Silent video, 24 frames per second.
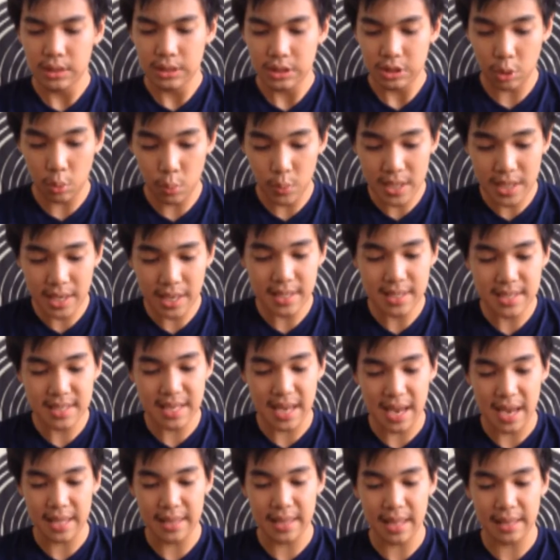So we can
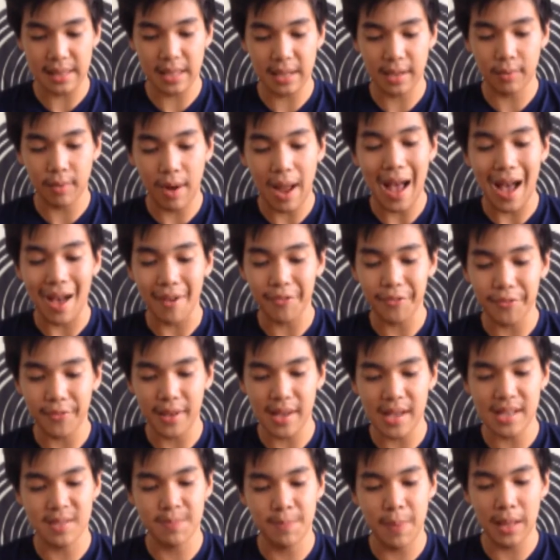say that the graph
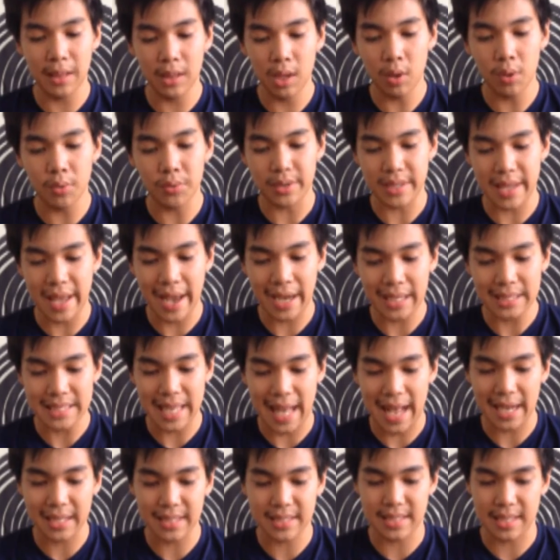is below the
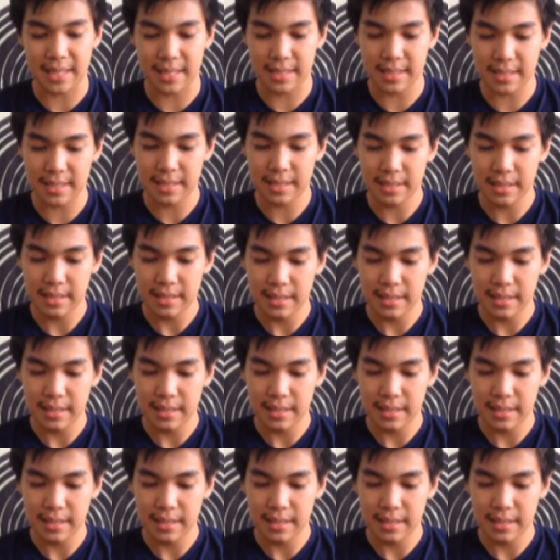x-axis.